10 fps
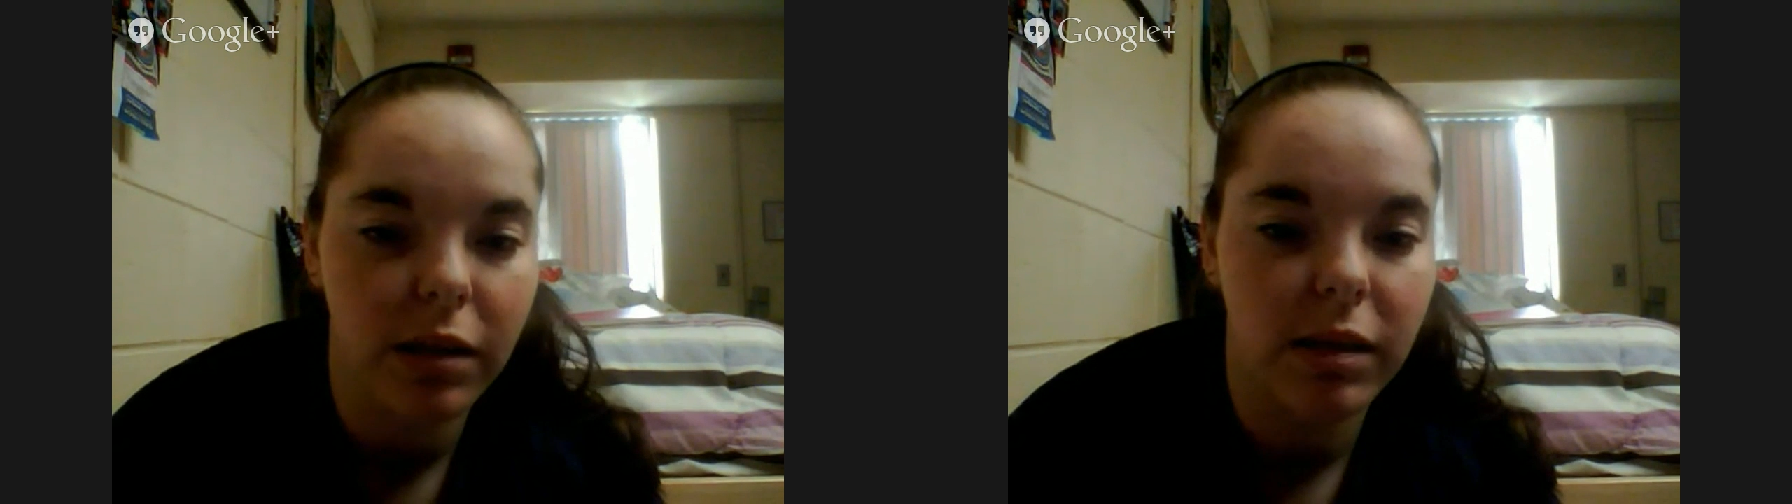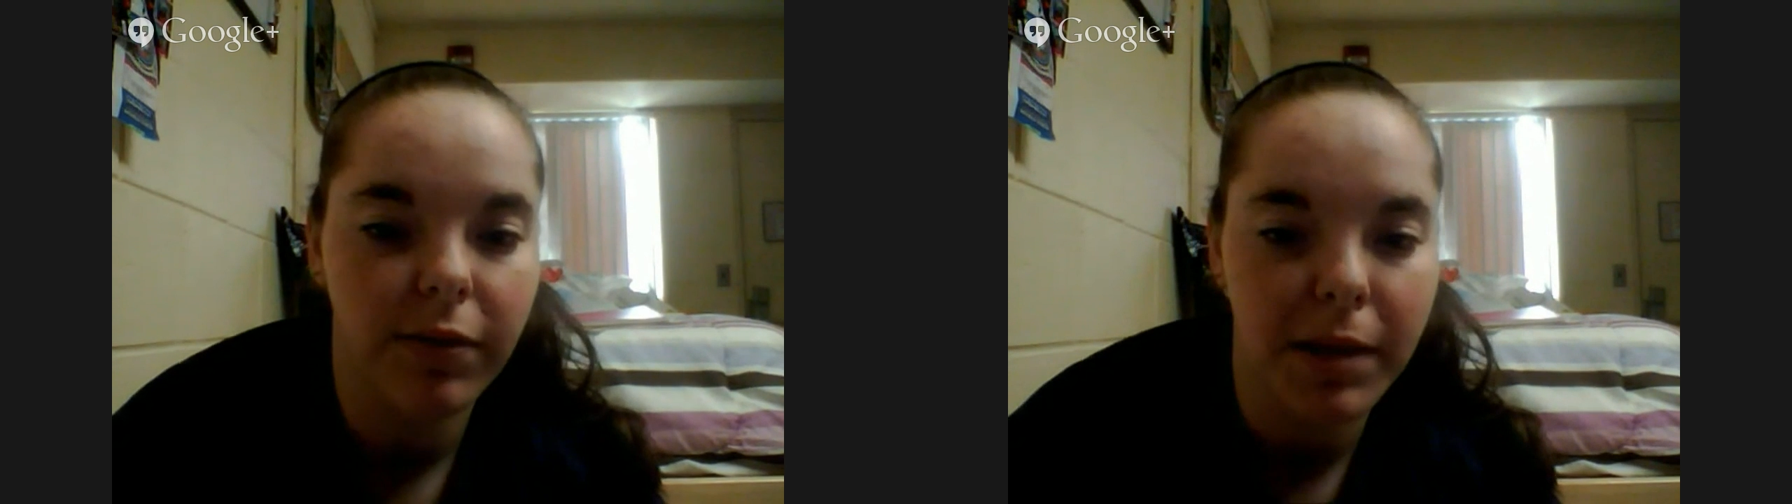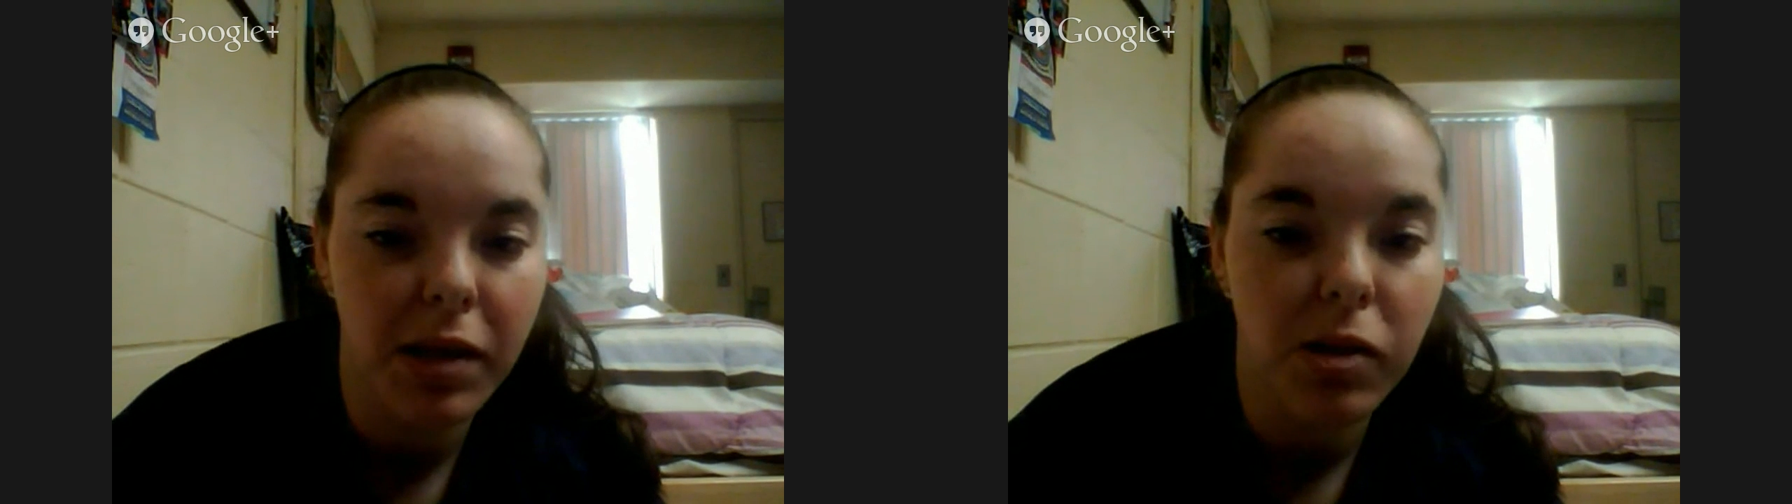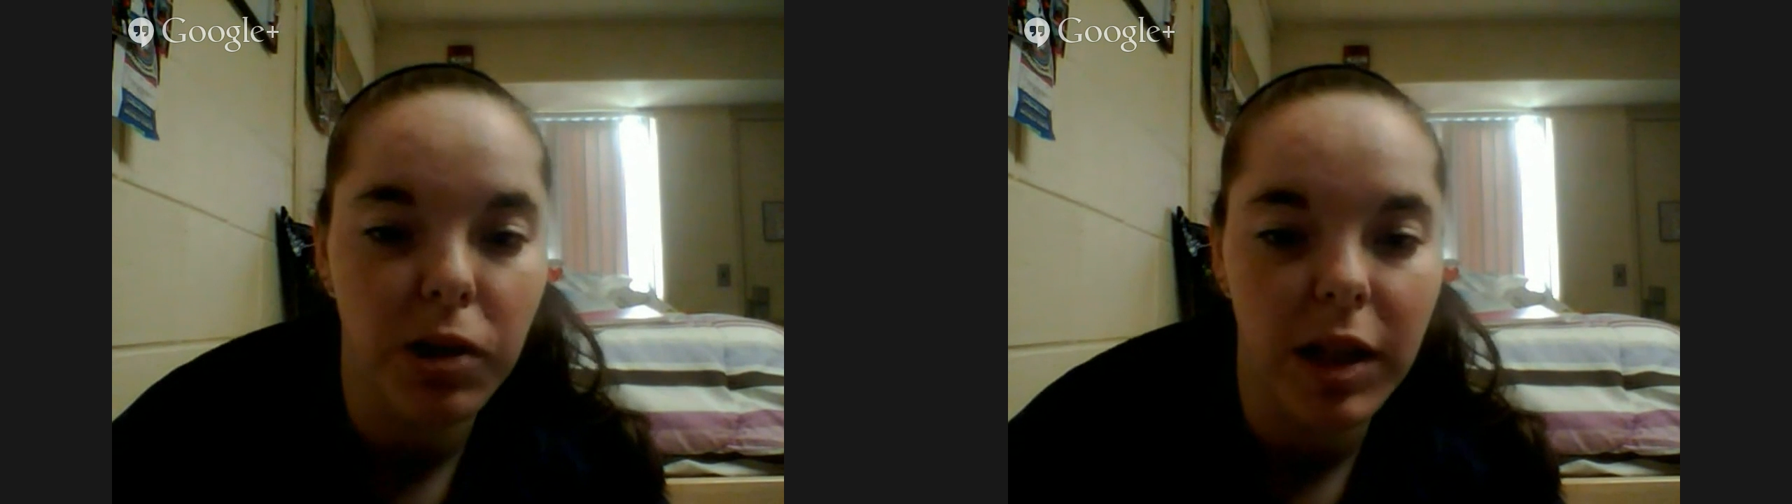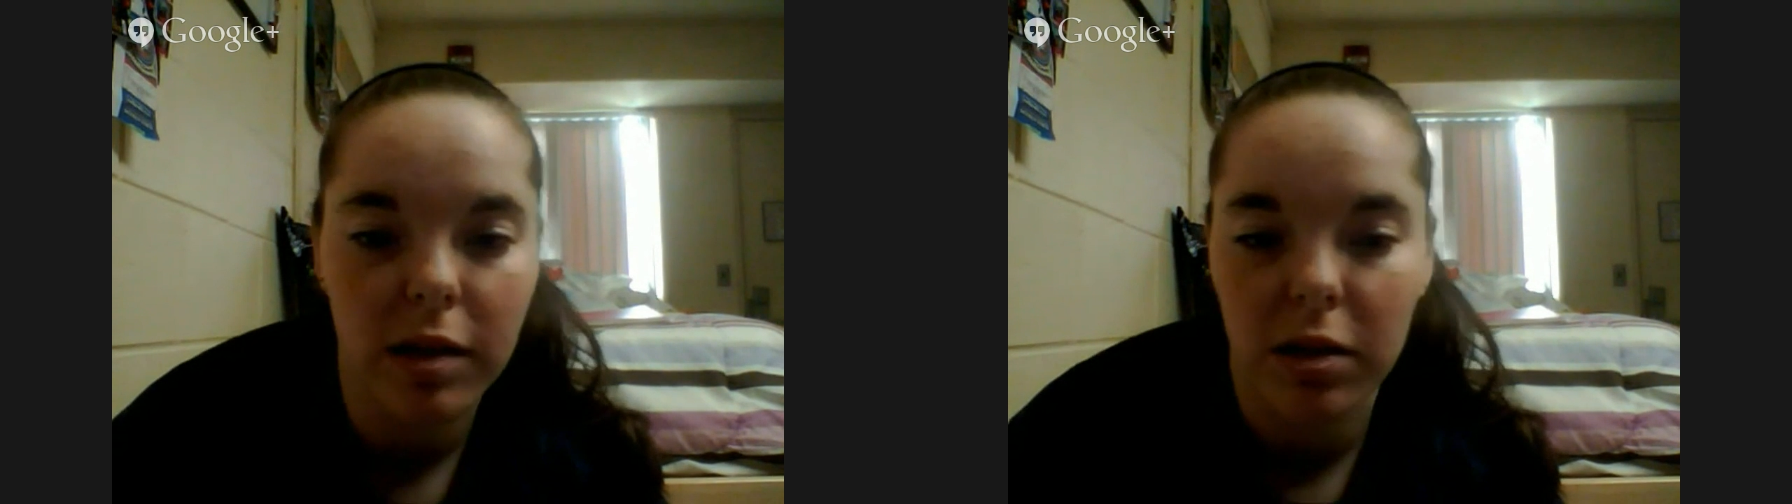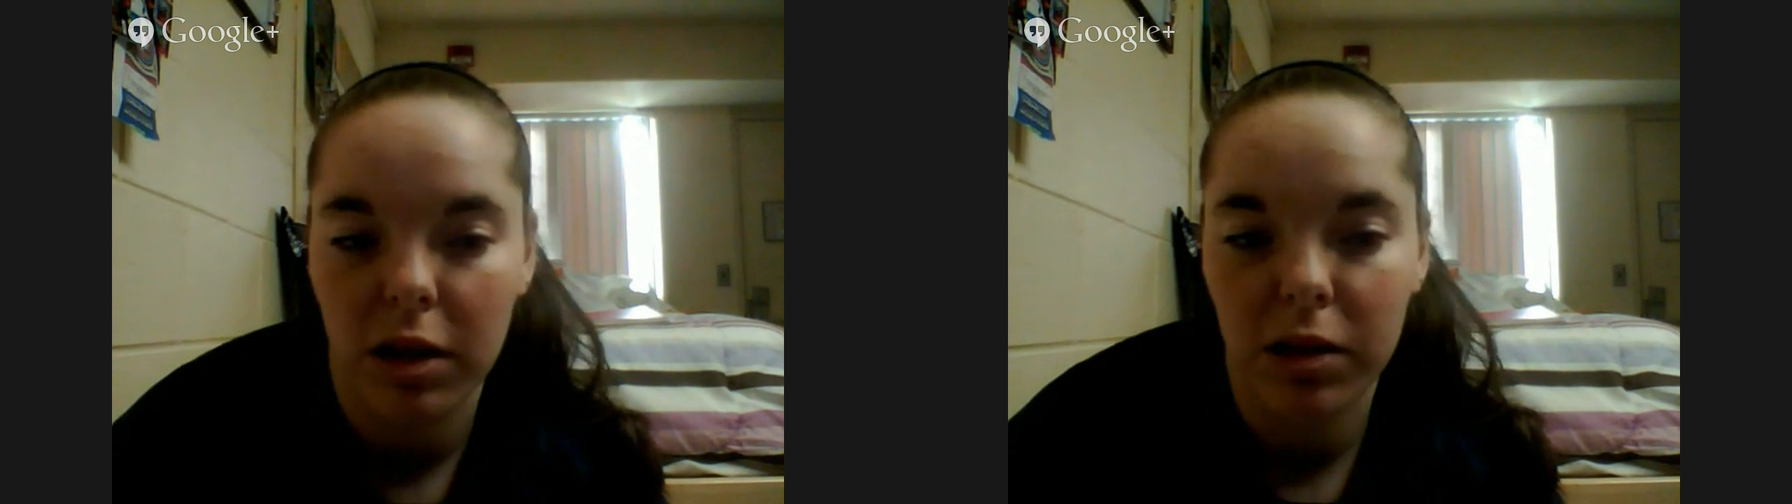different students or